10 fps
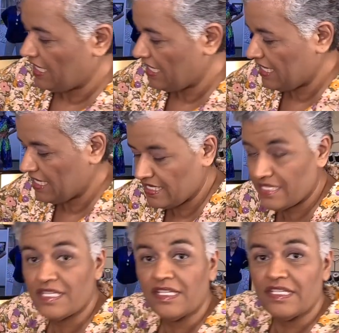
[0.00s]

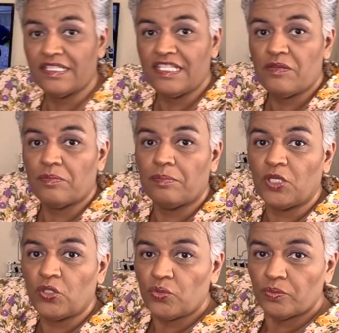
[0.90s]
is the
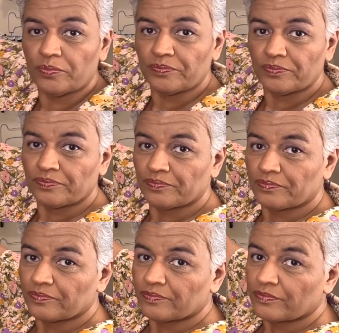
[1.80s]
blue
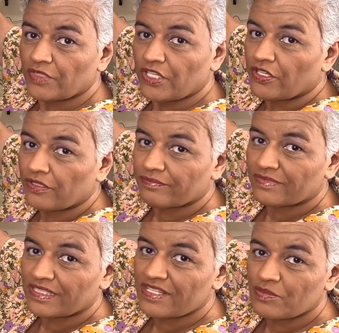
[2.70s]
here,
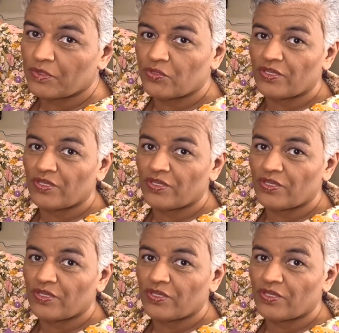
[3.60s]
this blue